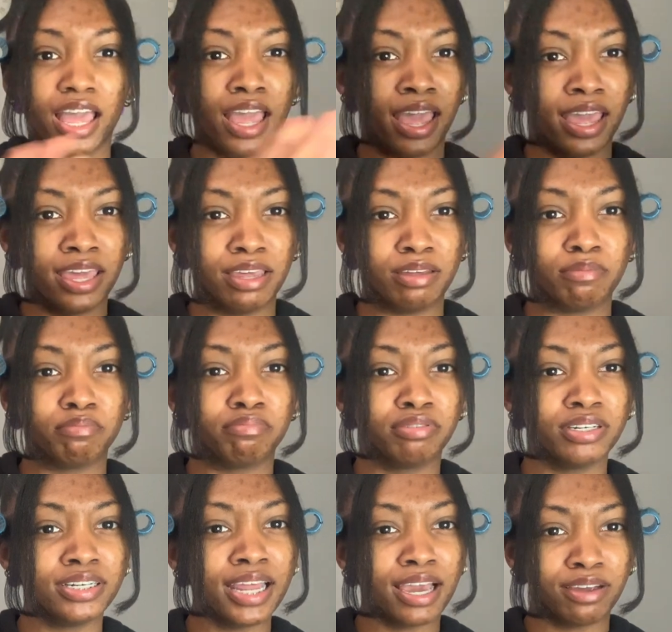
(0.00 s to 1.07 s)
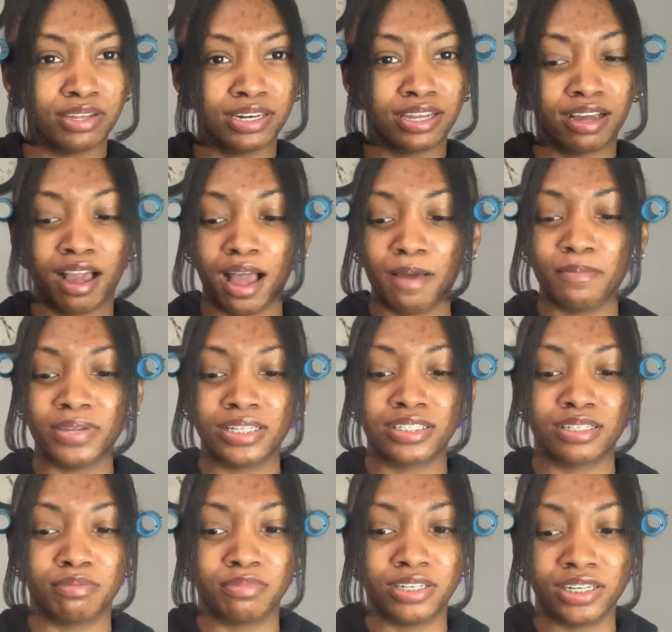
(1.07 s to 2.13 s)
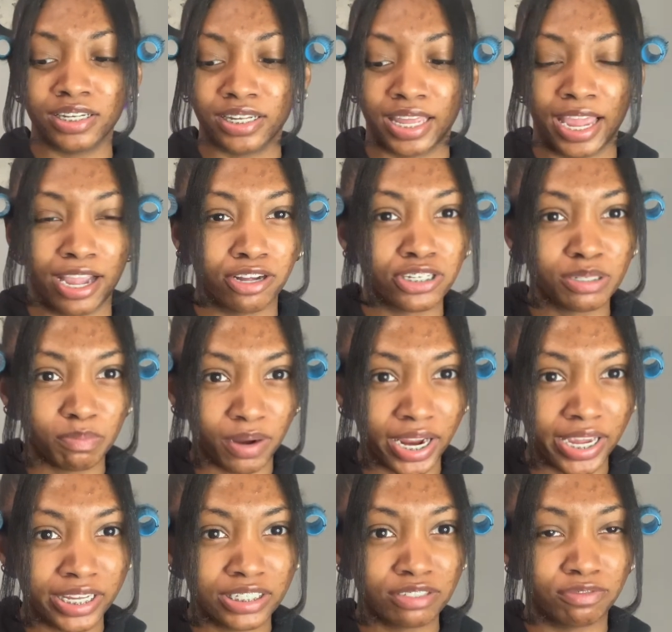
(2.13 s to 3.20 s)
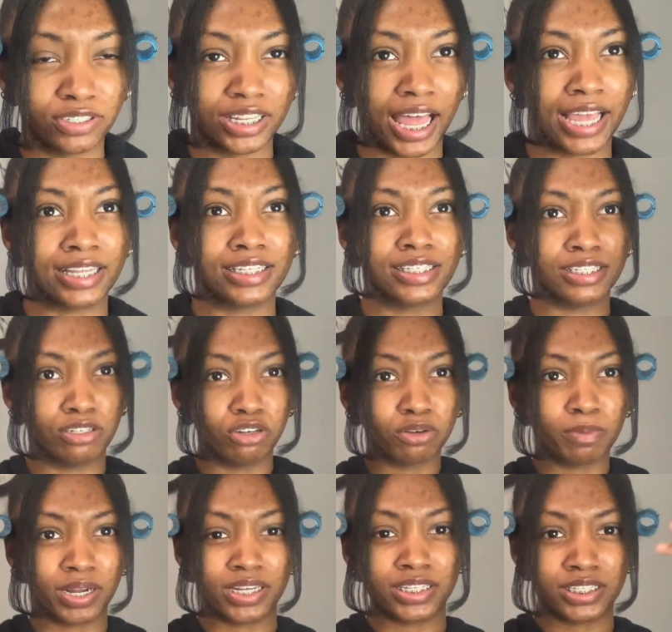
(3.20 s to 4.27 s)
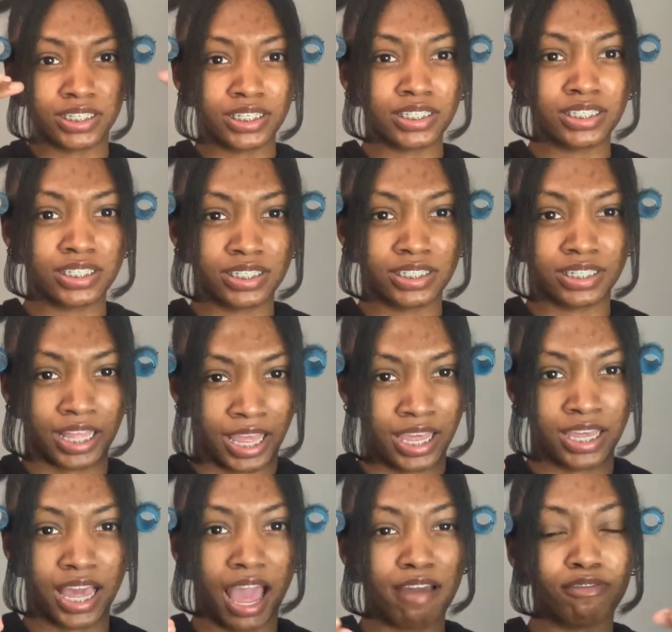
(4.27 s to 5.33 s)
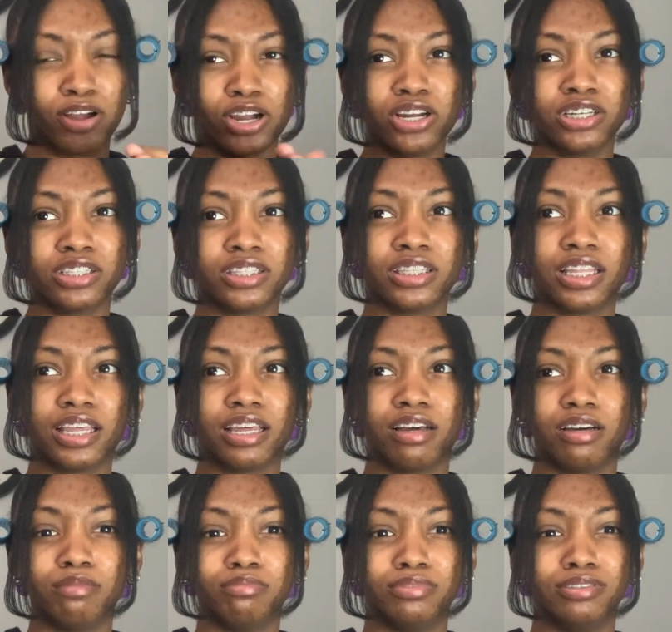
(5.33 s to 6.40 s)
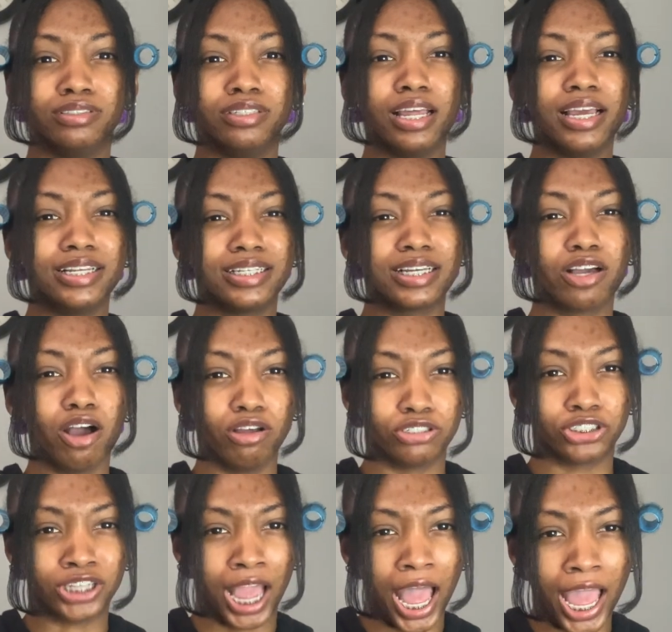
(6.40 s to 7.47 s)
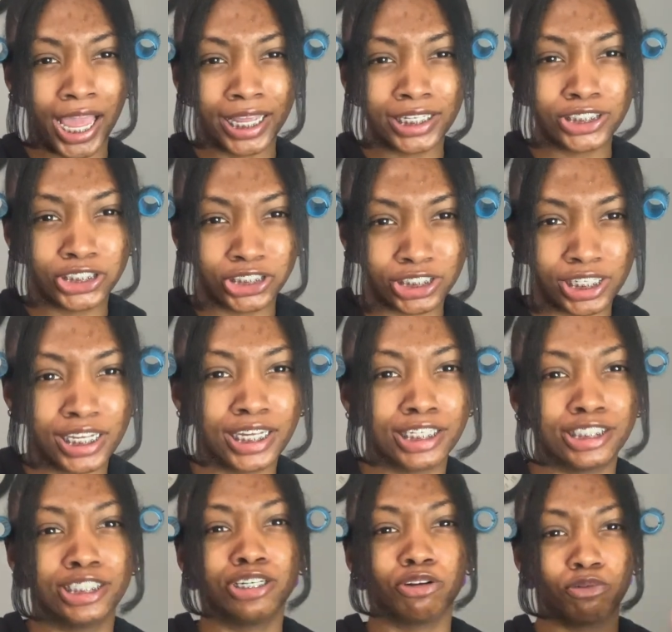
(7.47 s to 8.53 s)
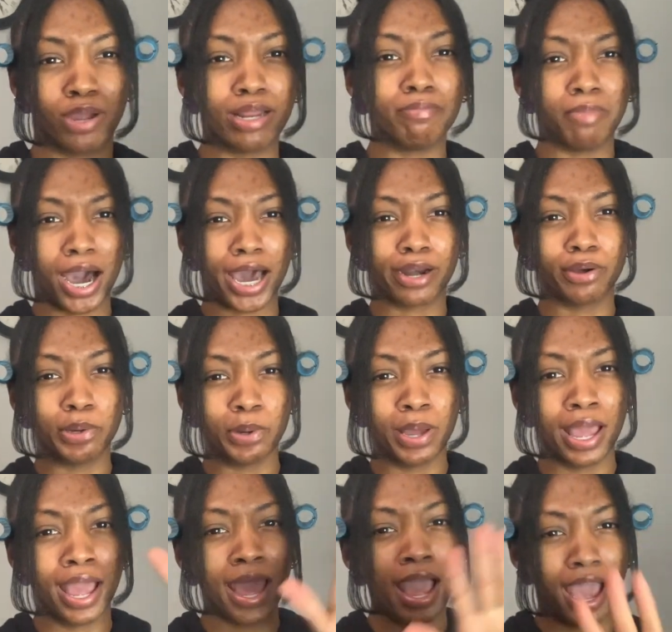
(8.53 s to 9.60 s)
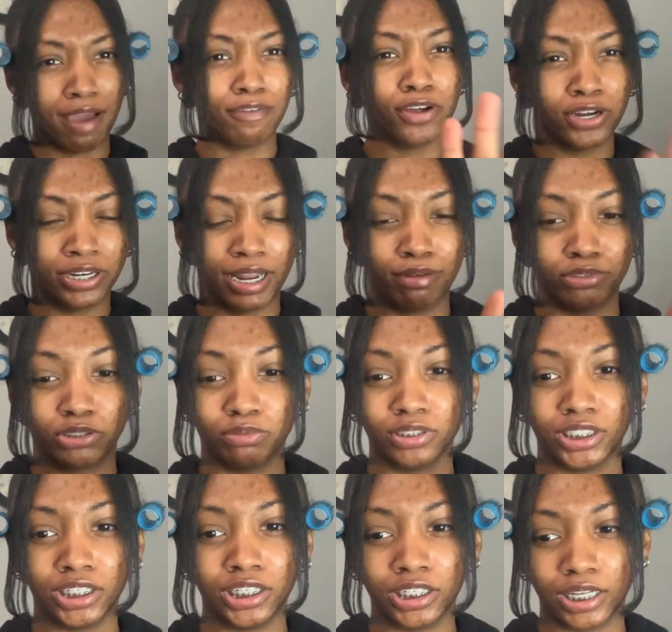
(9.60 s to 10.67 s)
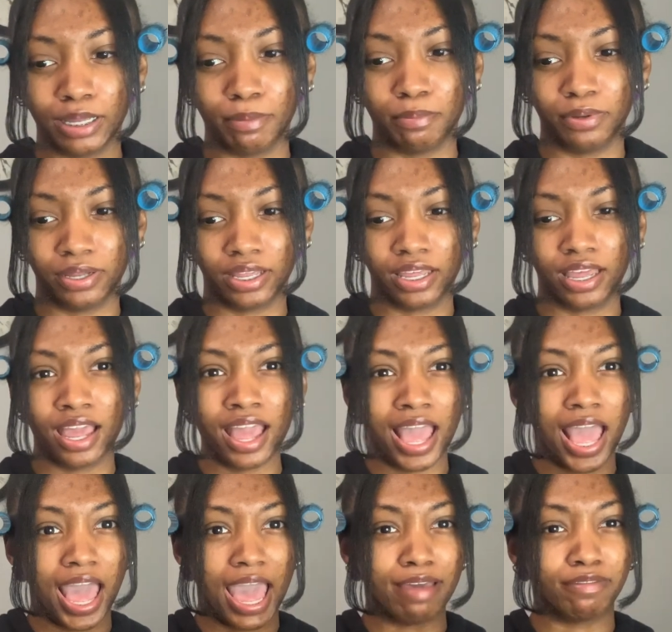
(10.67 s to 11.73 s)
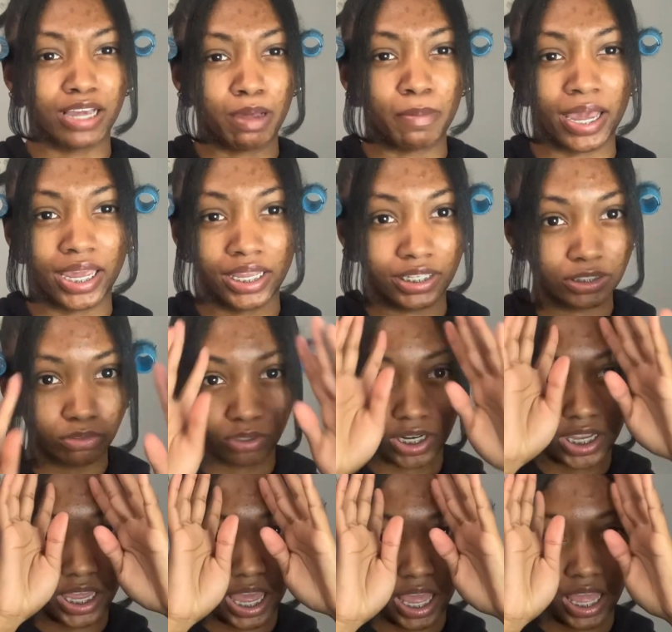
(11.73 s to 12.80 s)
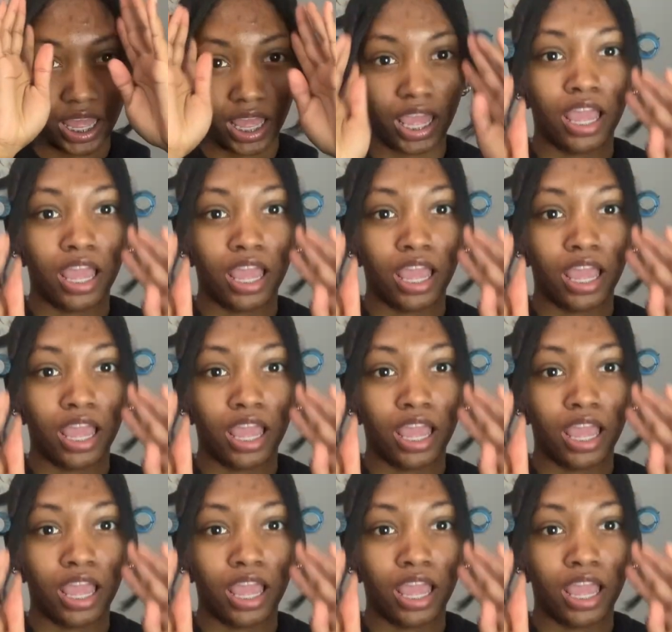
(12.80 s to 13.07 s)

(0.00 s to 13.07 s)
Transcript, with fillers: Hey, put down in the comments some good hairsprays for like silk presses. Like I've heard, um, is it called Shy She? It's in a red bottle. I've heard that was really good, but I haven't got my hands on it yet